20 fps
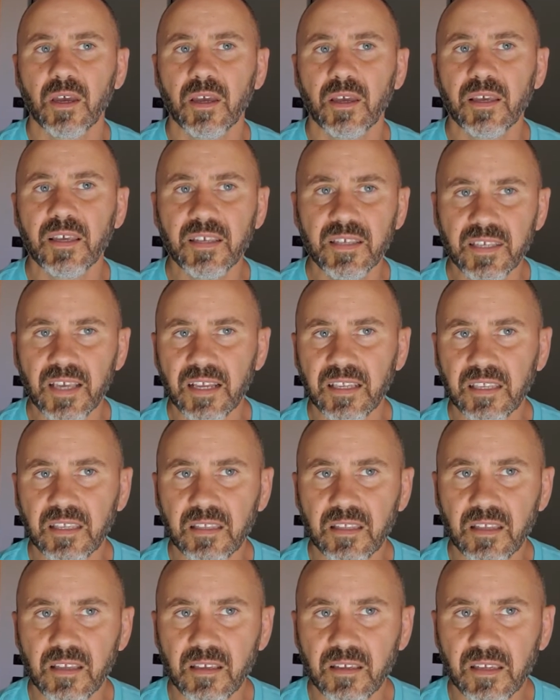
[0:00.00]
He said
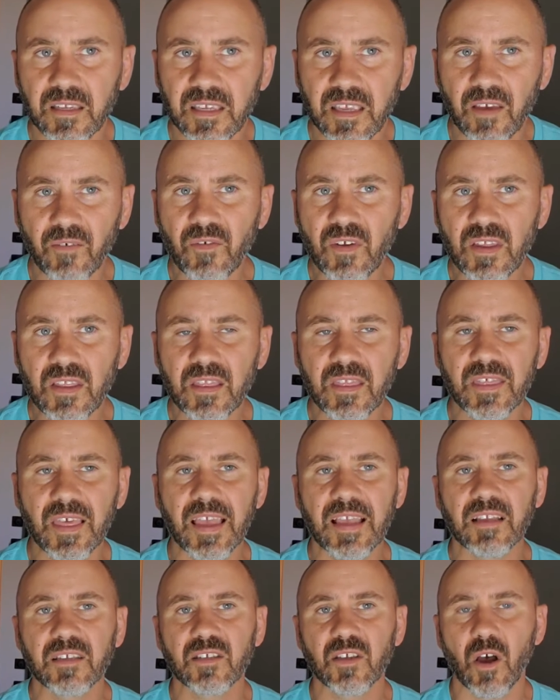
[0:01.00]
giving
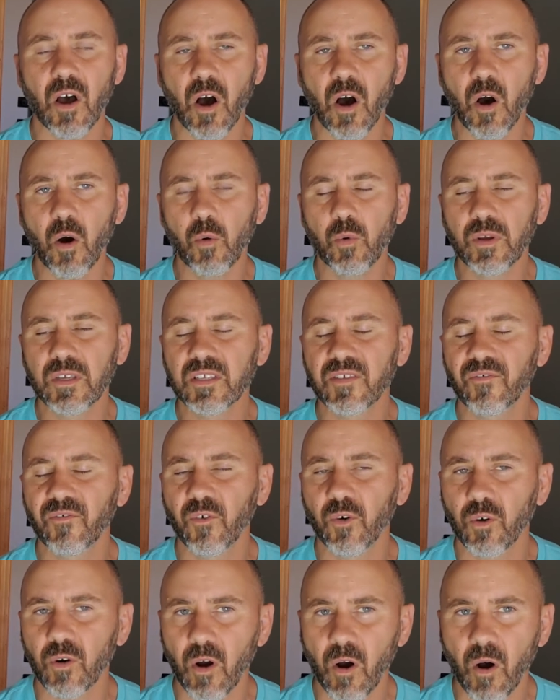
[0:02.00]
thanks always
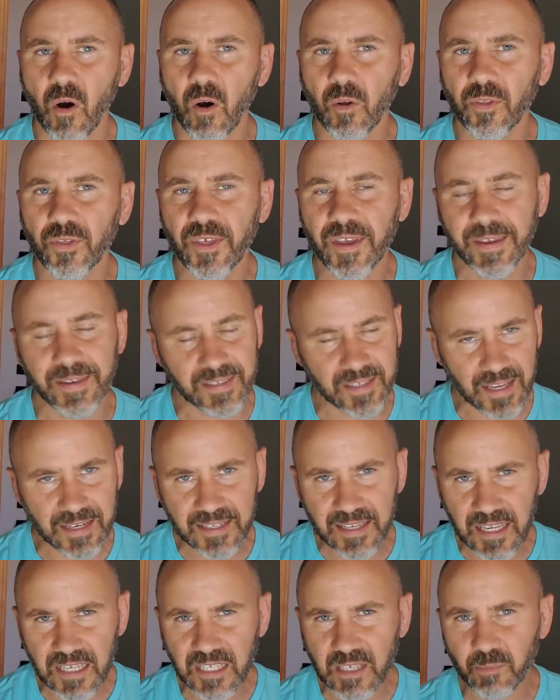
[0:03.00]
for all things, a
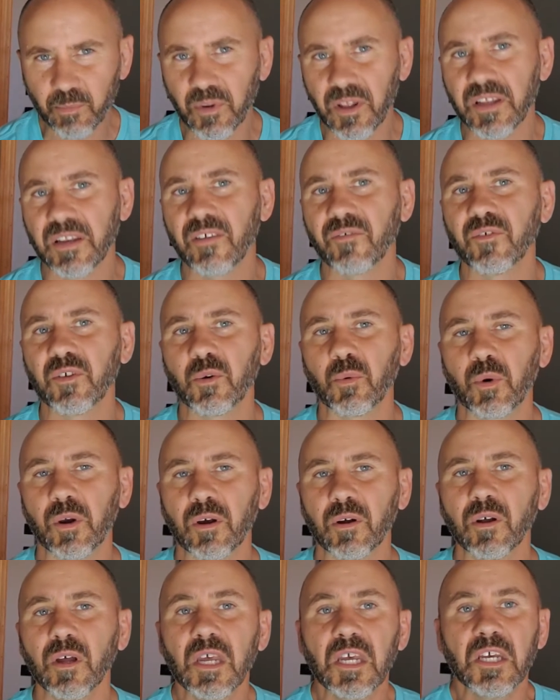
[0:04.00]
discipline, if you
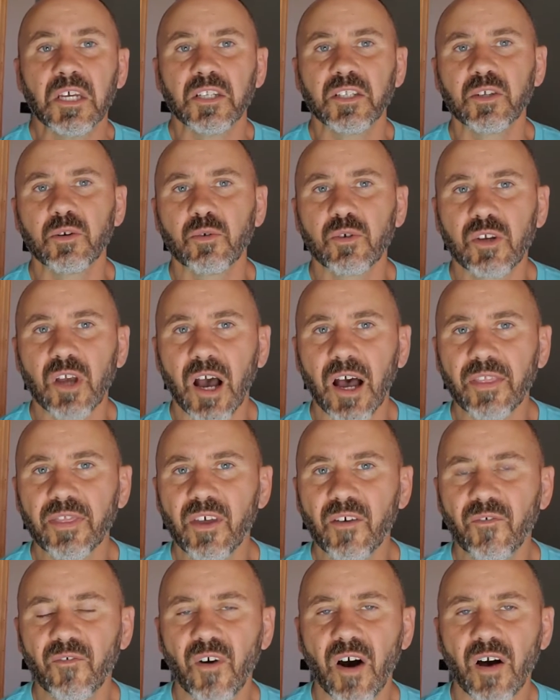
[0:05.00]
will, to God
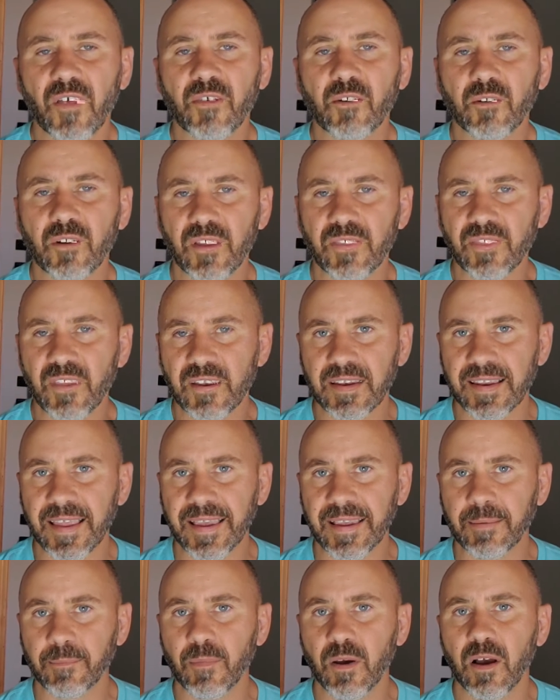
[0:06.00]
the Father in the
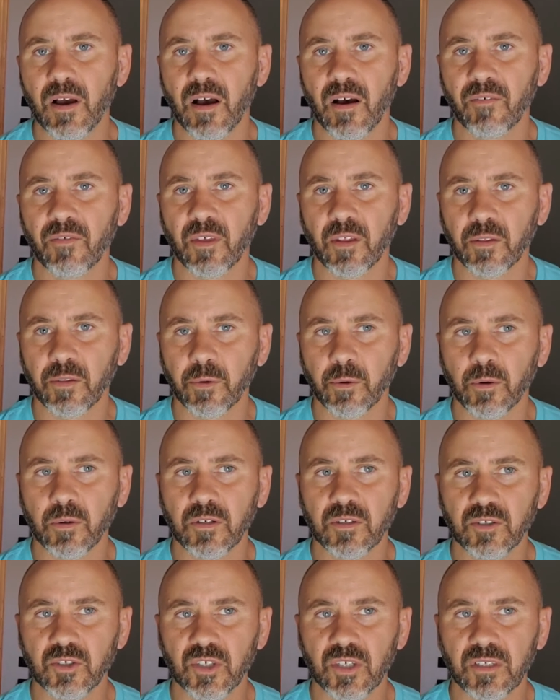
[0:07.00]
name of the Lord
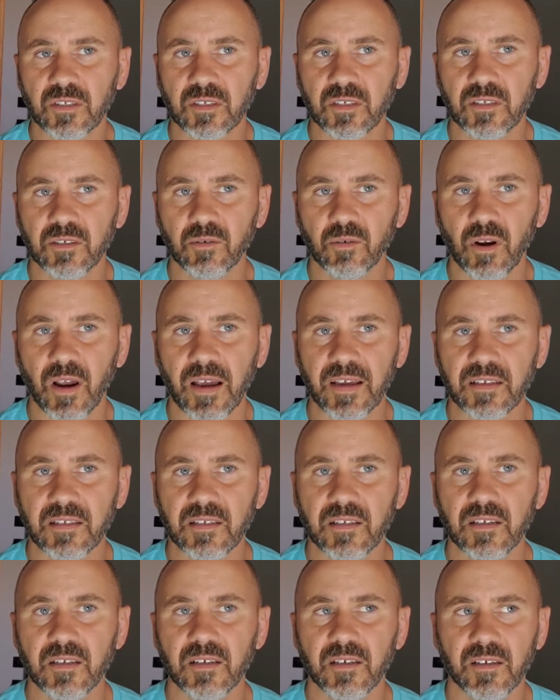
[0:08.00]
Jesus
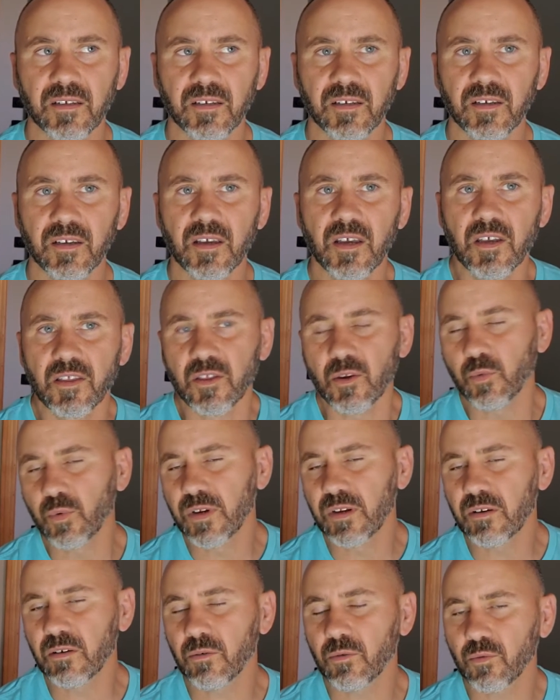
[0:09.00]
Christ.
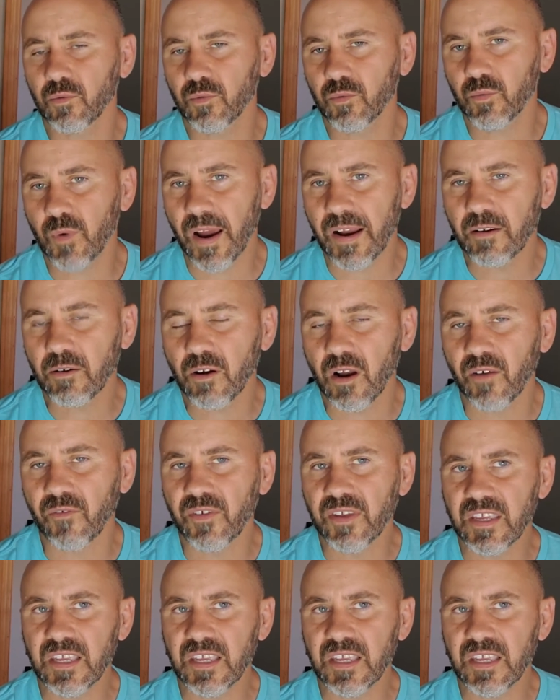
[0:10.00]
The writer of